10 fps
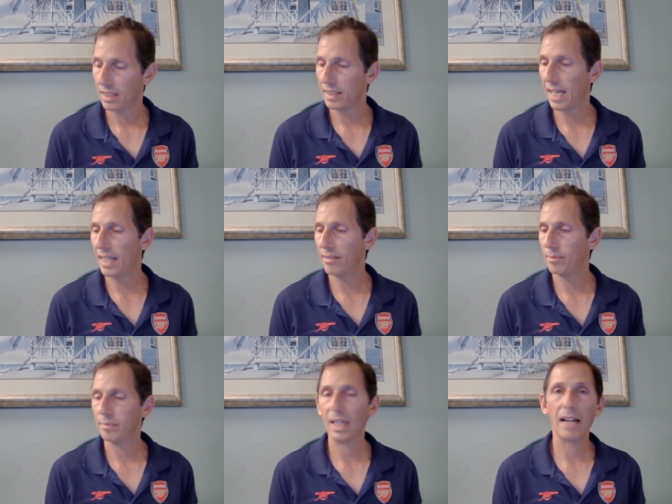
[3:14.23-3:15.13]

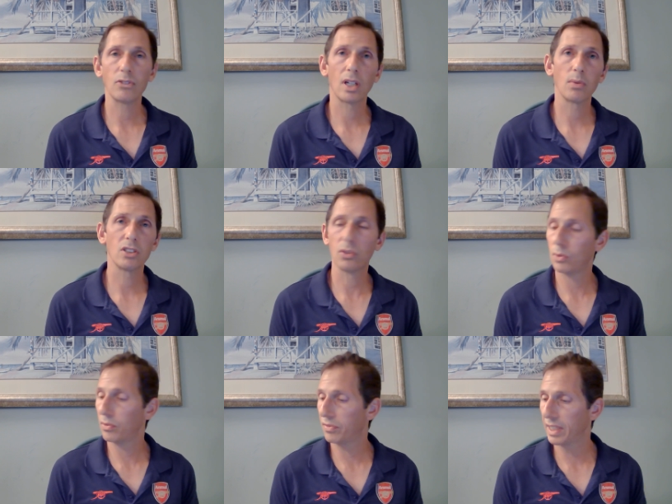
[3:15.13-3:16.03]
Then, after I was
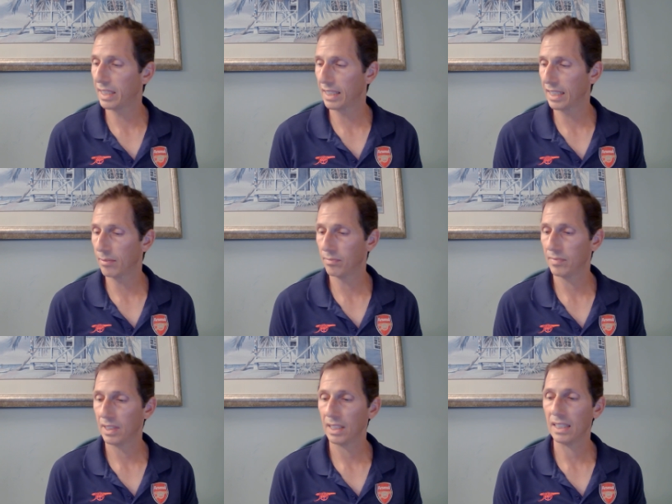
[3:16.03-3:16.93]
through feeding him,
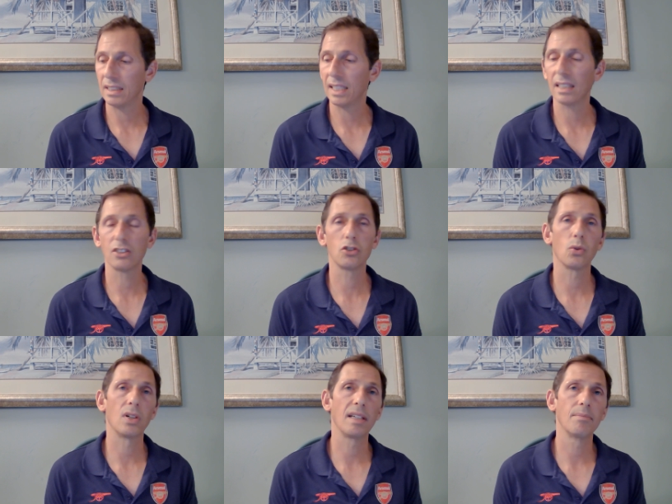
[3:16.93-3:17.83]
he'd tell a
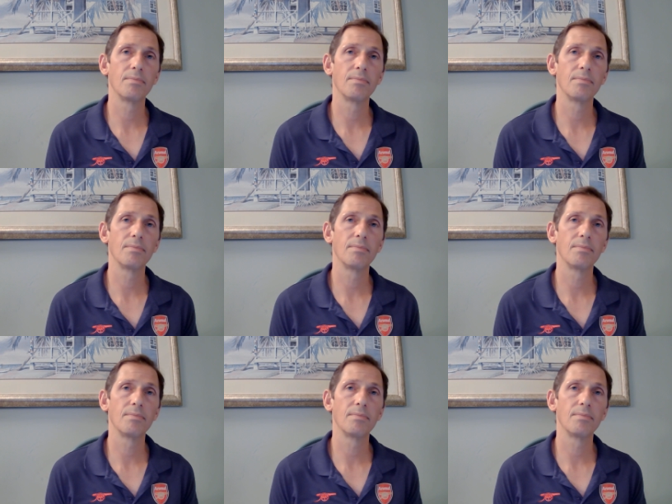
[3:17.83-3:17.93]
story.